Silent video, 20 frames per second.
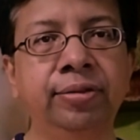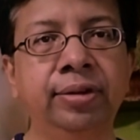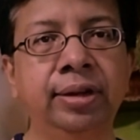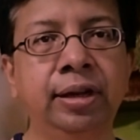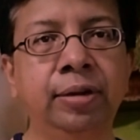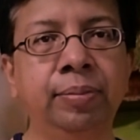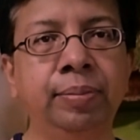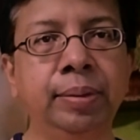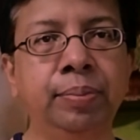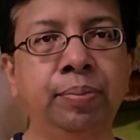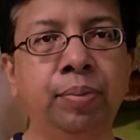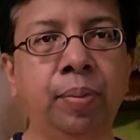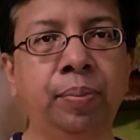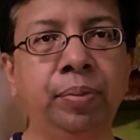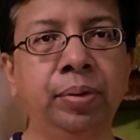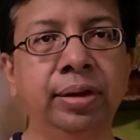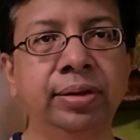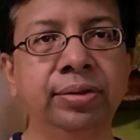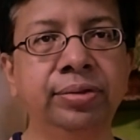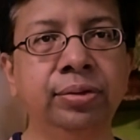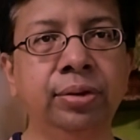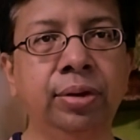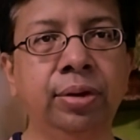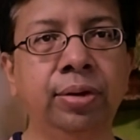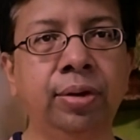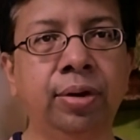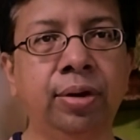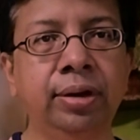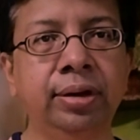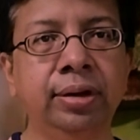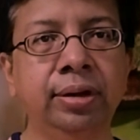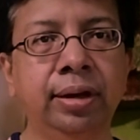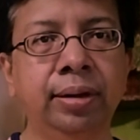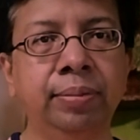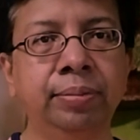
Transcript: Will it be populist or not?